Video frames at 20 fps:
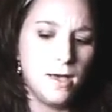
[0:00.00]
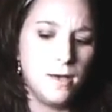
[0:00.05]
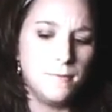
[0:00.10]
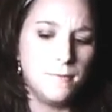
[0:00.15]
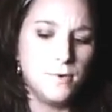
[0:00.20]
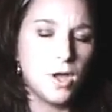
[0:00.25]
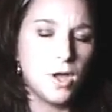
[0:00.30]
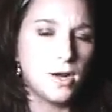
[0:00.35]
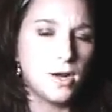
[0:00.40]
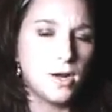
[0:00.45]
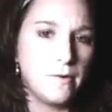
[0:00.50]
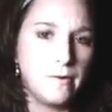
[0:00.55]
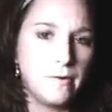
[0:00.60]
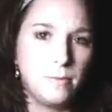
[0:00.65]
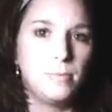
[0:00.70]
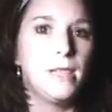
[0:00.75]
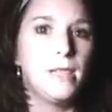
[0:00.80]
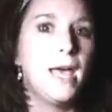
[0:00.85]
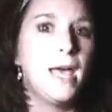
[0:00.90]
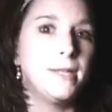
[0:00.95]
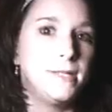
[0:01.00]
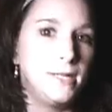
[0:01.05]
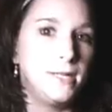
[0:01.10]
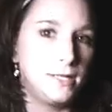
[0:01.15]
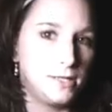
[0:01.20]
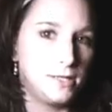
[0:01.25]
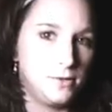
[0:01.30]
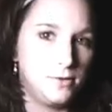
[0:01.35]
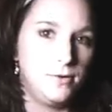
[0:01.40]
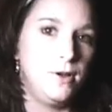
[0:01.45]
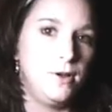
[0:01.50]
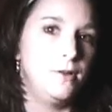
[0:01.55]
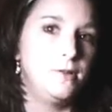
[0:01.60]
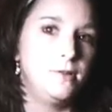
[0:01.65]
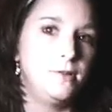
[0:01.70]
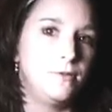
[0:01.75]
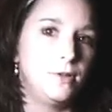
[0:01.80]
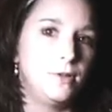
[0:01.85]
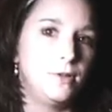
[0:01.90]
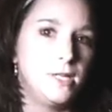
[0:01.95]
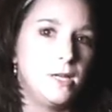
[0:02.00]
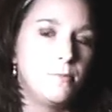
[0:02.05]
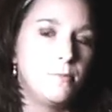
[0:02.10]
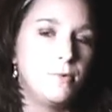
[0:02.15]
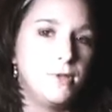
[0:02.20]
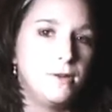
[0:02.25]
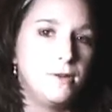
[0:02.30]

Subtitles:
not allowing plastics in their house, for example.